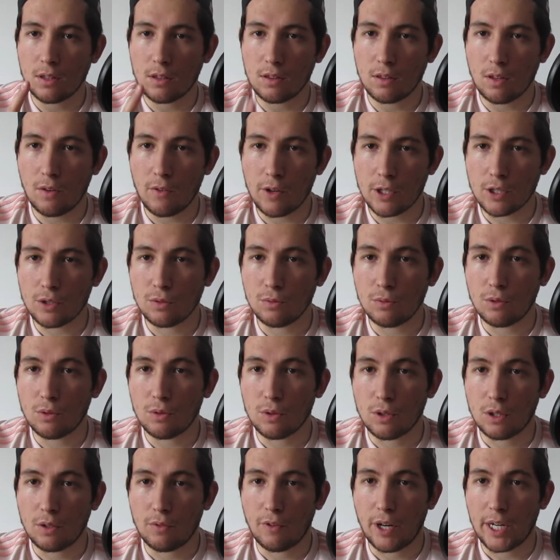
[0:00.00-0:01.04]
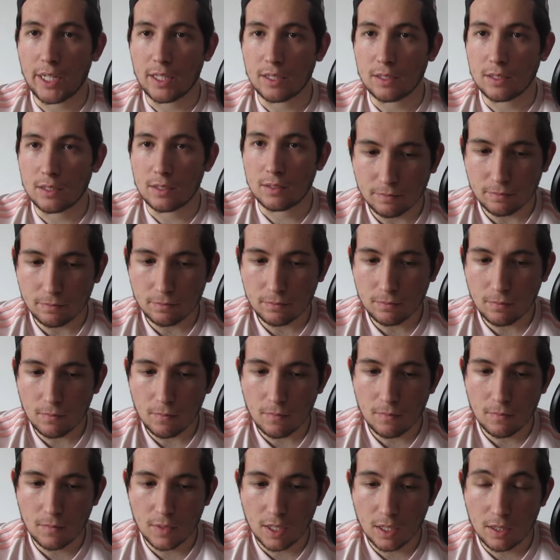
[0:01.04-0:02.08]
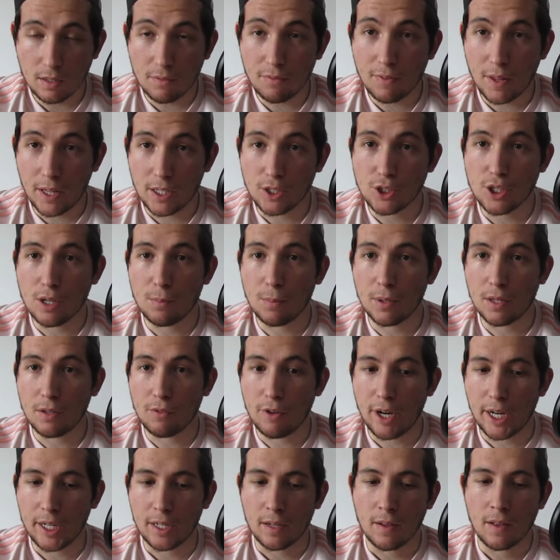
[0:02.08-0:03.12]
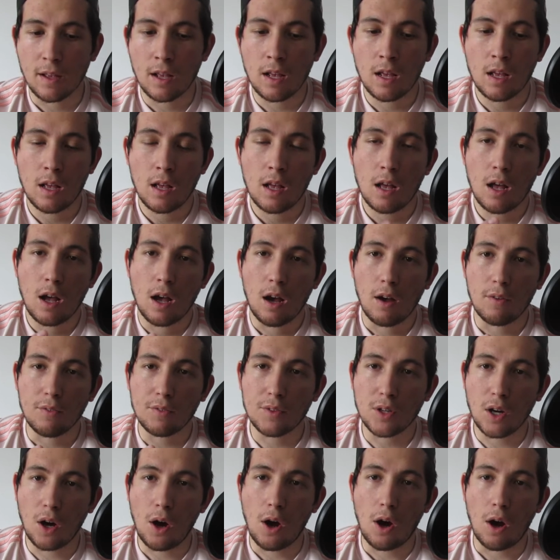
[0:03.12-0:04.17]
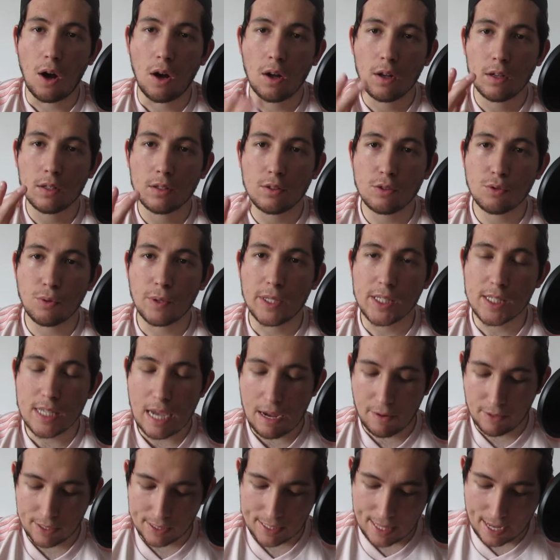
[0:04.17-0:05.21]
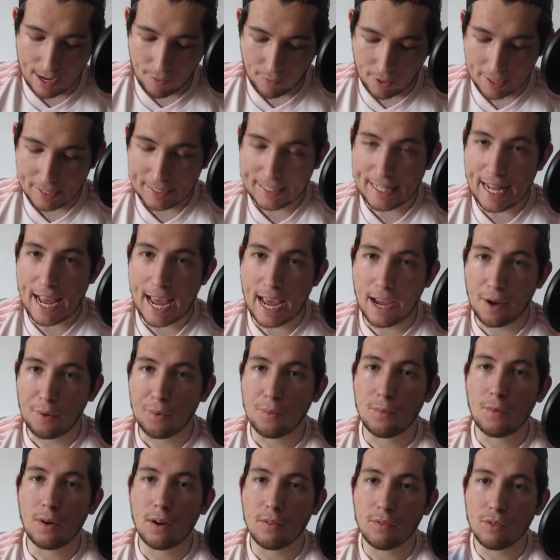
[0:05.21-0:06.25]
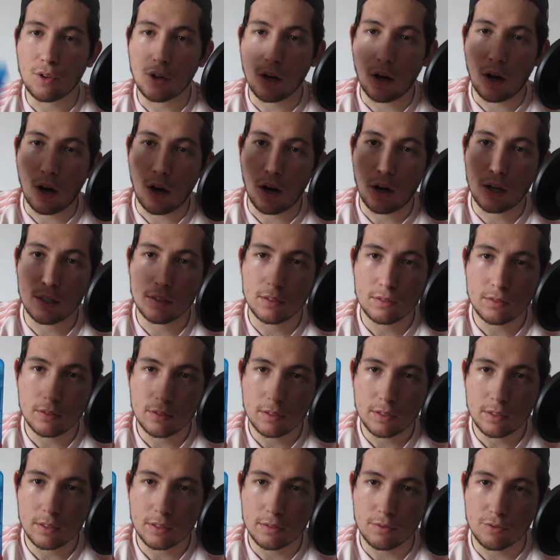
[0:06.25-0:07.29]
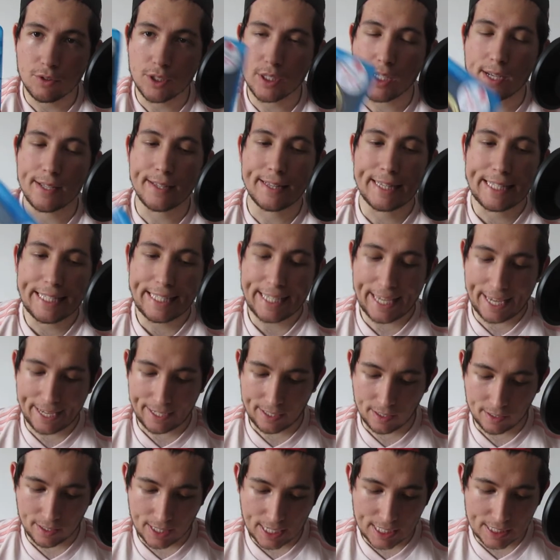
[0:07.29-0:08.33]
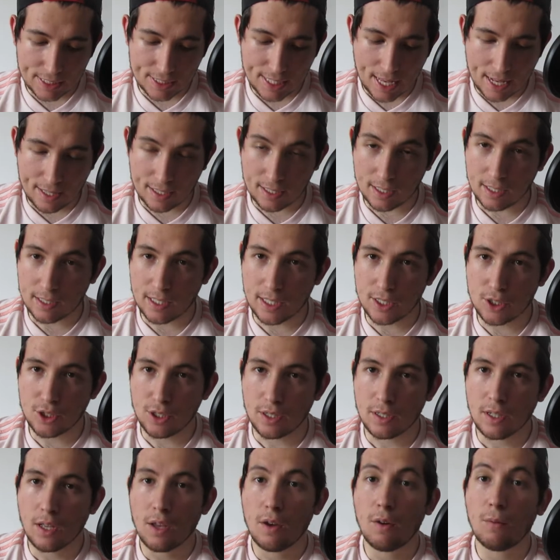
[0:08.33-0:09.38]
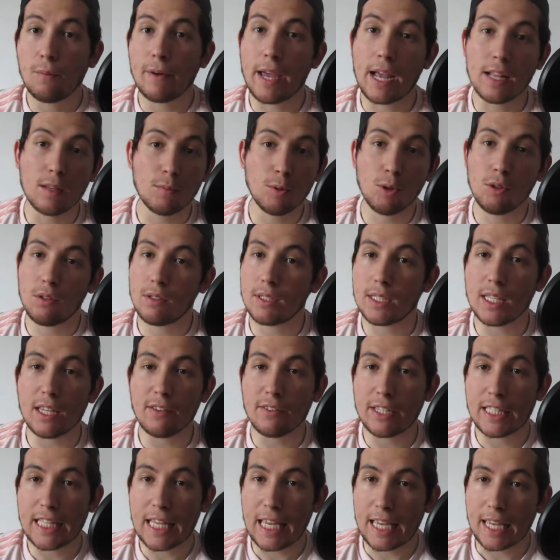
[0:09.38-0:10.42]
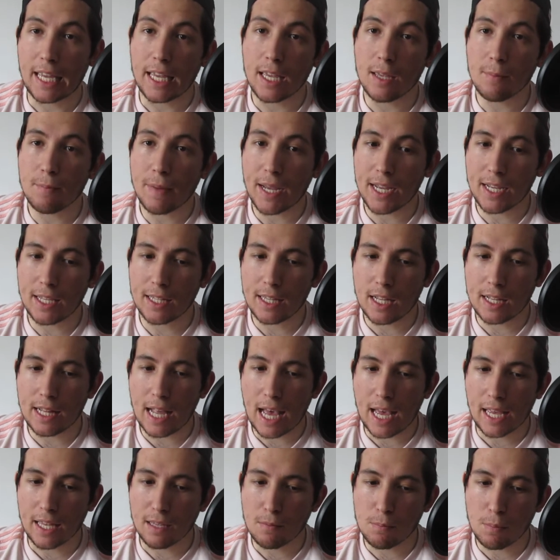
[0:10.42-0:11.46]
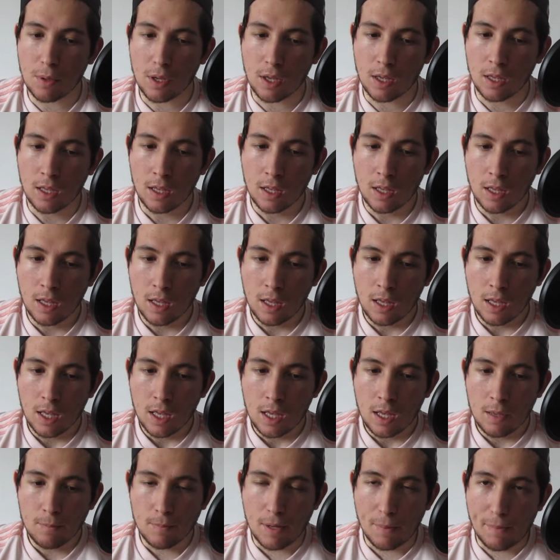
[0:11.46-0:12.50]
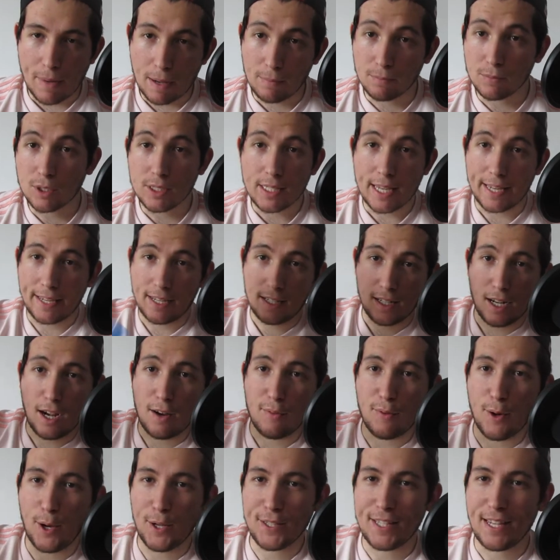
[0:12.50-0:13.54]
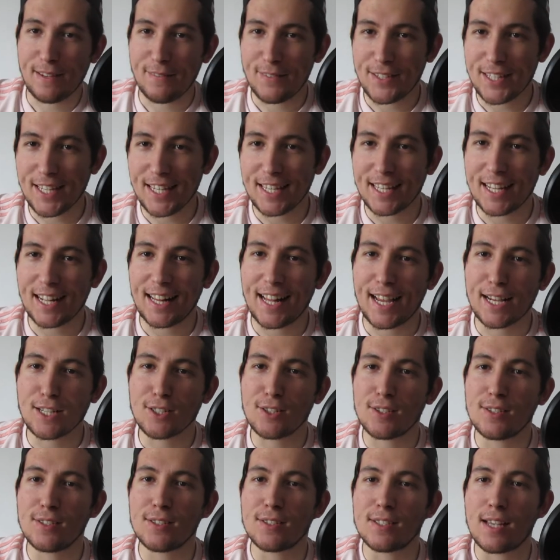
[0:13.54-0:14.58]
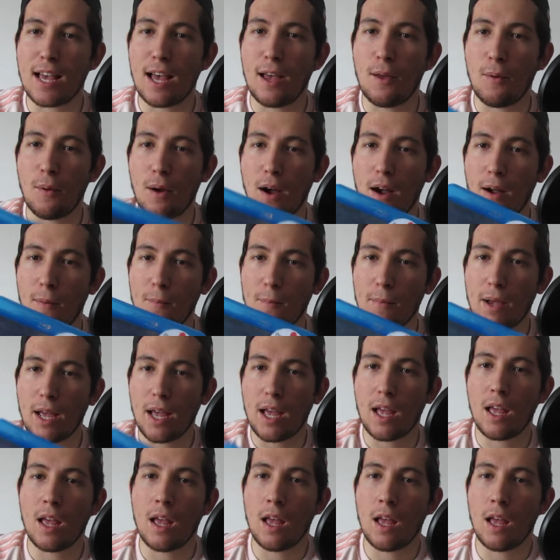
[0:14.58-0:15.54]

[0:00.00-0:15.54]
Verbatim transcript: the original Lord of the Rings, the Fellowship of the Ring. I've got Twin Towers now, and now I've got the Return of the King, the extended edition. We had them all on D V D back in the day, but my mum's taken off our D V D collection, so I'm uh,